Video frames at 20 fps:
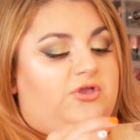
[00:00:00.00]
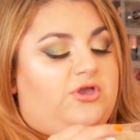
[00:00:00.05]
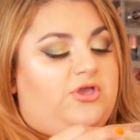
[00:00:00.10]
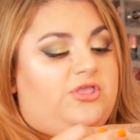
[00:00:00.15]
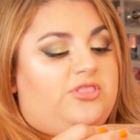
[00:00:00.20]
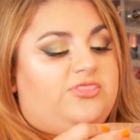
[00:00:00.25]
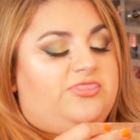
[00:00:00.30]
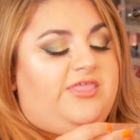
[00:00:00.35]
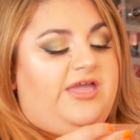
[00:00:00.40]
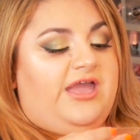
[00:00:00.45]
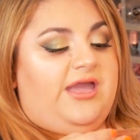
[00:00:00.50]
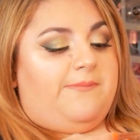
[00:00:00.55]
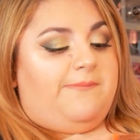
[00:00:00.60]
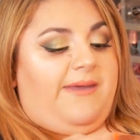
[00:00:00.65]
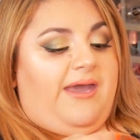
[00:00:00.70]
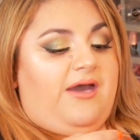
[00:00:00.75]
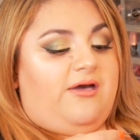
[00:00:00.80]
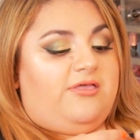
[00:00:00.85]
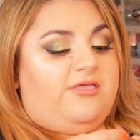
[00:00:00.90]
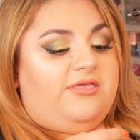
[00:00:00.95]
The other good
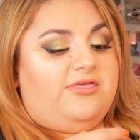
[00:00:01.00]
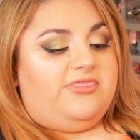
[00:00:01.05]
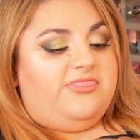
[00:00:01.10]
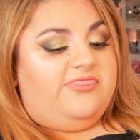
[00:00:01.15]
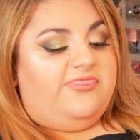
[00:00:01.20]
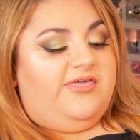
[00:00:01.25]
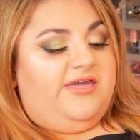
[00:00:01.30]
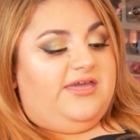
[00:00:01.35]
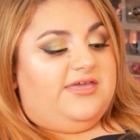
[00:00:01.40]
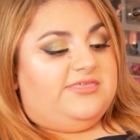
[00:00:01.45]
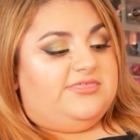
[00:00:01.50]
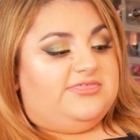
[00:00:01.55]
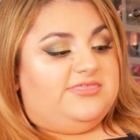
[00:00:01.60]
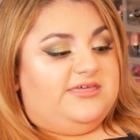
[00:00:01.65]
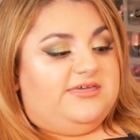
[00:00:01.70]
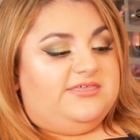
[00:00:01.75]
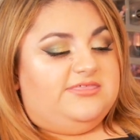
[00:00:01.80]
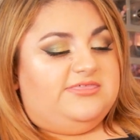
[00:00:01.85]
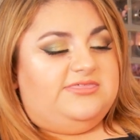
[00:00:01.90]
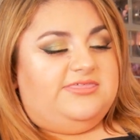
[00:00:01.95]
thing about
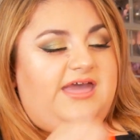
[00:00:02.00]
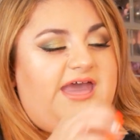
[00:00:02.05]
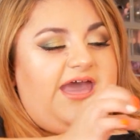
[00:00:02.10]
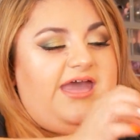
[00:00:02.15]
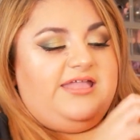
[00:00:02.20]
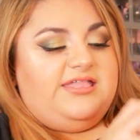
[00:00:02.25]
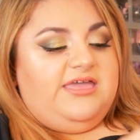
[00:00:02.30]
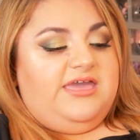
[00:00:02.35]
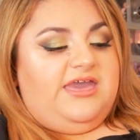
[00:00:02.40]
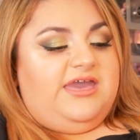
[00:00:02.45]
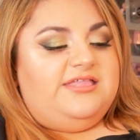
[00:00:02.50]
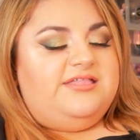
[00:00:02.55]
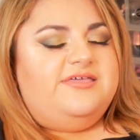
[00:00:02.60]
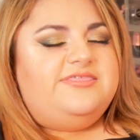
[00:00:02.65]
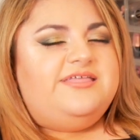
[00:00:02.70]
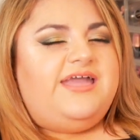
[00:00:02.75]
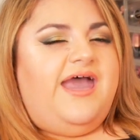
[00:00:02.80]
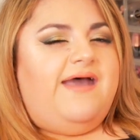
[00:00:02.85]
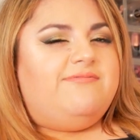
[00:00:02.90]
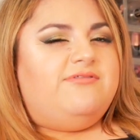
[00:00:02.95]
this is that
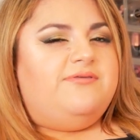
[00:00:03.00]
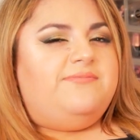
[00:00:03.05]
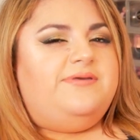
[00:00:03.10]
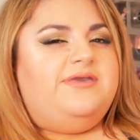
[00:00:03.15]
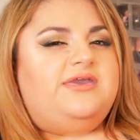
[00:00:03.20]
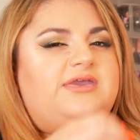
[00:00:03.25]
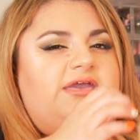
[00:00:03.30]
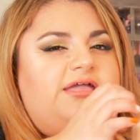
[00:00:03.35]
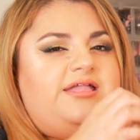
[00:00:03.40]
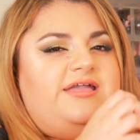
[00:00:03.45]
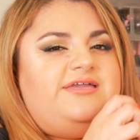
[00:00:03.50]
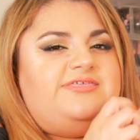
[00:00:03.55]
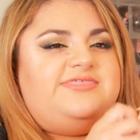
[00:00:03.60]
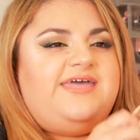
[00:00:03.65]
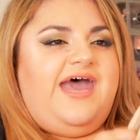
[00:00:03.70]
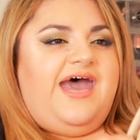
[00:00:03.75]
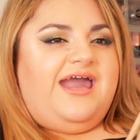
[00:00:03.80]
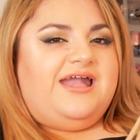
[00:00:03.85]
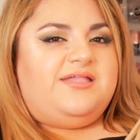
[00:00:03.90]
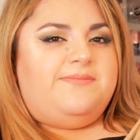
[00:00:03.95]
it doesn't have to be
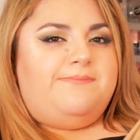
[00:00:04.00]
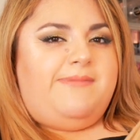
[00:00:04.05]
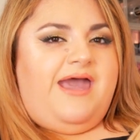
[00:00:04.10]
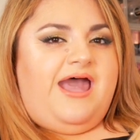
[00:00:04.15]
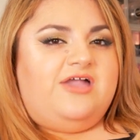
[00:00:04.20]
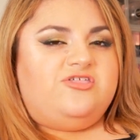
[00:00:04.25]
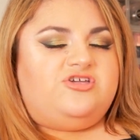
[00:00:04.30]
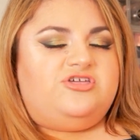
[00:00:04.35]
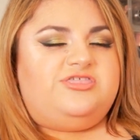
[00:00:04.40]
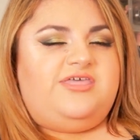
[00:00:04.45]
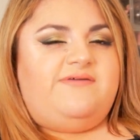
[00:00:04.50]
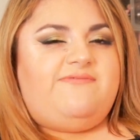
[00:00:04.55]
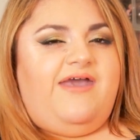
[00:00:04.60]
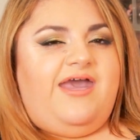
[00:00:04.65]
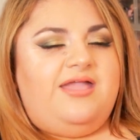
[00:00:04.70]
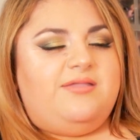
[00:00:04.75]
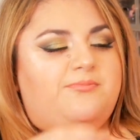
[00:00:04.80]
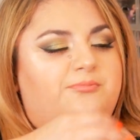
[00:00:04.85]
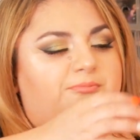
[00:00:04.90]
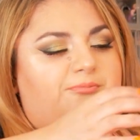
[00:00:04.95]
an exact
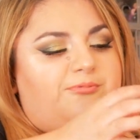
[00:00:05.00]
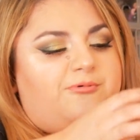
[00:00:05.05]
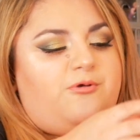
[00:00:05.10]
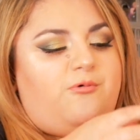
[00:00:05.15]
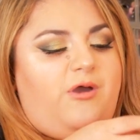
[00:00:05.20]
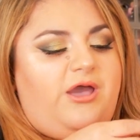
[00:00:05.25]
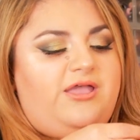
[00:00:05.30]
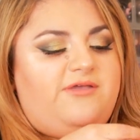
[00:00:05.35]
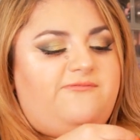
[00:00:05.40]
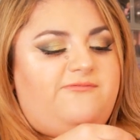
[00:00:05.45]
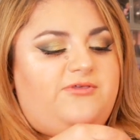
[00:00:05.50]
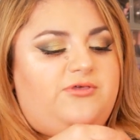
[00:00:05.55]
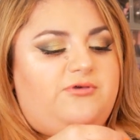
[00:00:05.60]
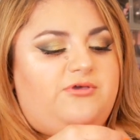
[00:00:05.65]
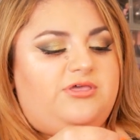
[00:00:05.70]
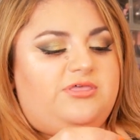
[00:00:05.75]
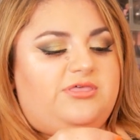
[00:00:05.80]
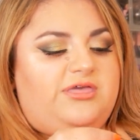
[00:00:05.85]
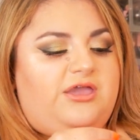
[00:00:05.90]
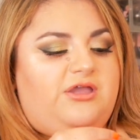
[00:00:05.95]
match, because I've had
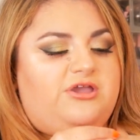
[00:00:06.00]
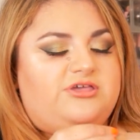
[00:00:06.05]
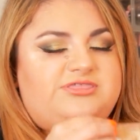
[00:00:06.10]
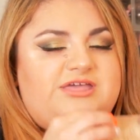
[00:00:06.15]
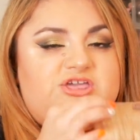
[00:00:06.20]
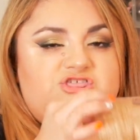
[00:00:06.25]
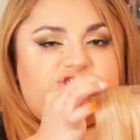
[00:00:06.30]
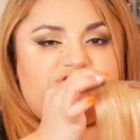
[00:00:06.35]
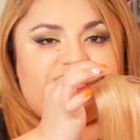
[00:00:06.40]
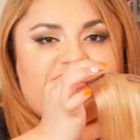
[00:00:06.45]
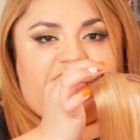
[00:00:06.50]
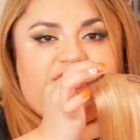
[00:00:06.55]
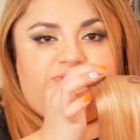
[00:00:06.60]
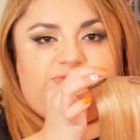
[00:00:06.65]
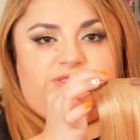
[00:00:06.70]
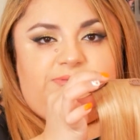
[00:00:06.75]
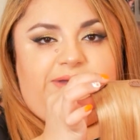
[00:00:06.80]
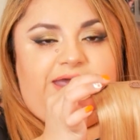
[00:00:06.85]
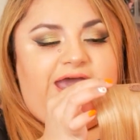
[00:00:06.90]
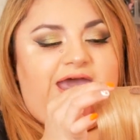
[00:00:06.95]
quite a few hair
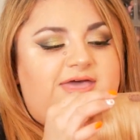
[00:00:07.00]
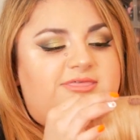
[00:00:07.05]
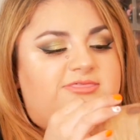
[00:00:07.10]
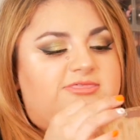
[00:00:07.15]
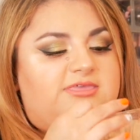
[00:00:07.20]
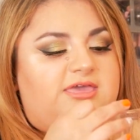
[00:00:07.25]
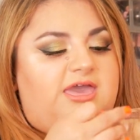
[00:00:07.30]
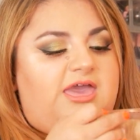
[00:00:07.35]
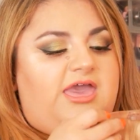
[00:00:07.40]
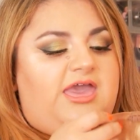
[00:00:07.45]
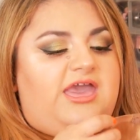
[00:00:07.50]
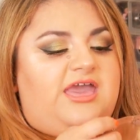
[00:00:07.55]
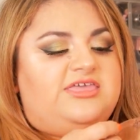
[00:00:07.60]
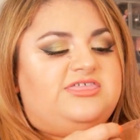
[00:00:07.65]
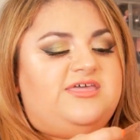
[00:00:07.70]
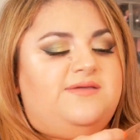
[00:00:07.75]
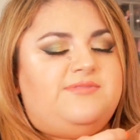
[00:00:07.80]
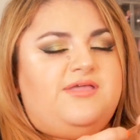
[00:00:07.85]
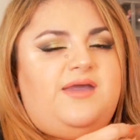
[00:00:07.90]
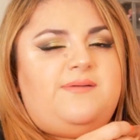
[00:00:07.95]
extension sets in the past,
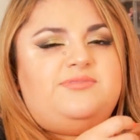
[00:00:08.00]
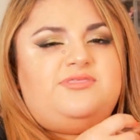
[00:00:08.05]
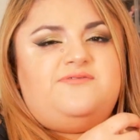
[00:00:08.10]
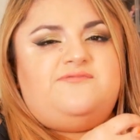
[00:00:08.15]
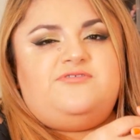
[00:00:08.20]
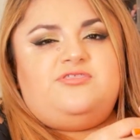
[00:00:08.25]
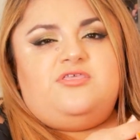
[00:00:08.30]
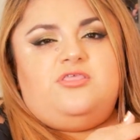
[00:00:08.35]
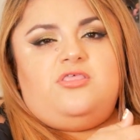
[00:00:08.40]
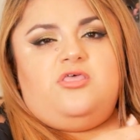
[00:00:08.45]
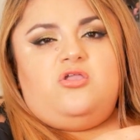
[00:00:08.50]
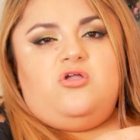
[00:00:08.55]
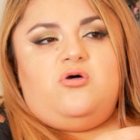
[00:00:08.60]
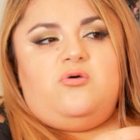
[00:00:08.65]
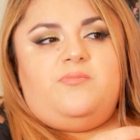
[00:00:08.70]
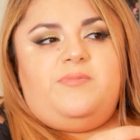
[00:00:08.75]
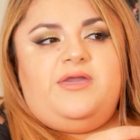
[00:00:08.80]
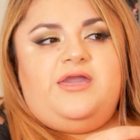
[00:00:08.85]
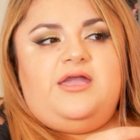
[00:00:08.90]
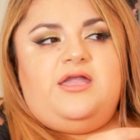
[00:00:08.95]
and sometimes if it's
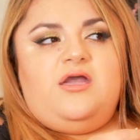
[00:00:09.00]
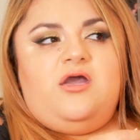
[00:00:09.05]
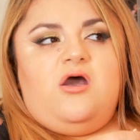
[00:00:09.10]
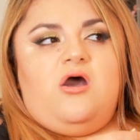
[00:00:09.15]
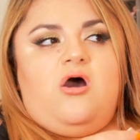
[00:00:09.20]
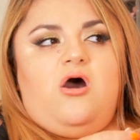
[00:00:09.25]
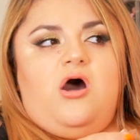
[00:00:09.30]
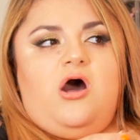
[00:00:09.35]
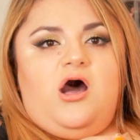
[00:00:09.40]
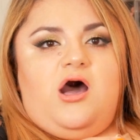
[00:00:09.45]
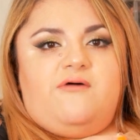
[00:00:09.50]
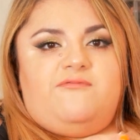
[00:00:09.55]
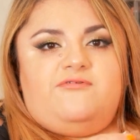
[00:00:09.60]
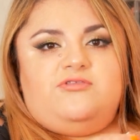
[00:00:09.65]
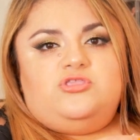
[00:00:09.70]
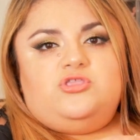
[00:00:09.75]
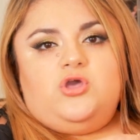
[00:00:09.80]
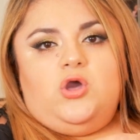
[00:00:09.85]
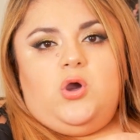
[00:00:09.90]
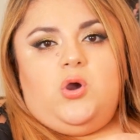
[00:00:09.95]
a little bit
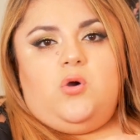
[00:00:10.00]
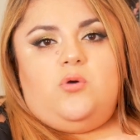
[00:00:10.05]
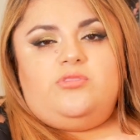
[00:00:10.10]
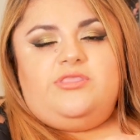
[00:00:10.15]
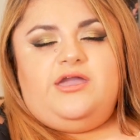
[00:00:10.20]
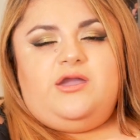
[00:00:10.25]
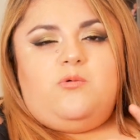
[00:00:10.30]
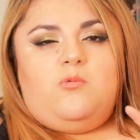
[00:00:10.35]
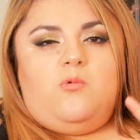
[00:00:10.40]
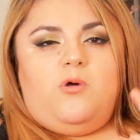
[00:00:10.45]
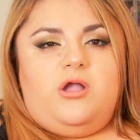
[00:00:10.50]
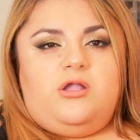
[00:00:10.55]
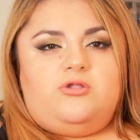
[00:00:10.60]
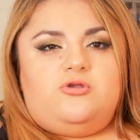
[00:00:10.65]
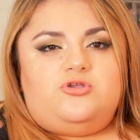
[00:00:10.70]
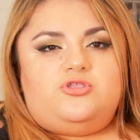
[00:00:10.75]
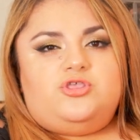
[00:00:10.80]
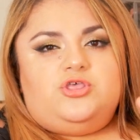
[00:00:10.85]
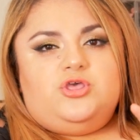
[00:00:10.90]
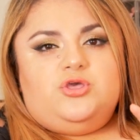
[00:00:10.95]
off in tone, like
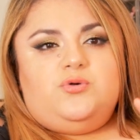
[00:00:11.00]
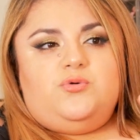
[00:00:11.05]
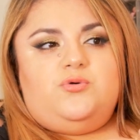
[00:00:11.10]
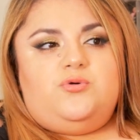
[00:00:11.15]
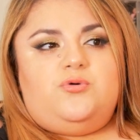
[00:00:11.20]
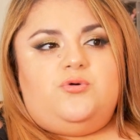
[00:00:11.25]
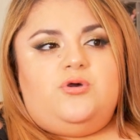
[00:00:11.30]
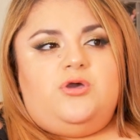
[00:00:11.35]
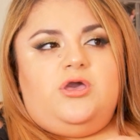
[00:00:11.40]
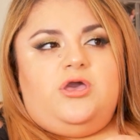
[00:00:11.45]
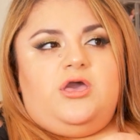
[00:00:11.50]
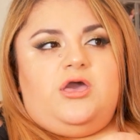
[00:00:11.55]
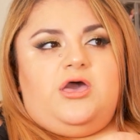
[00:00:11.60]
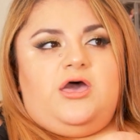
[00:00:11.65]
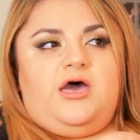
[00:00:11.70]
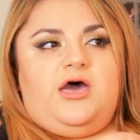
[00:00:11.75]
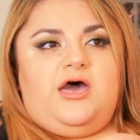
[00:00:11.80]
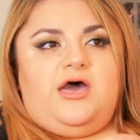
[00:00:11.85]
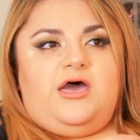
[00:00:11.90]
1 or 2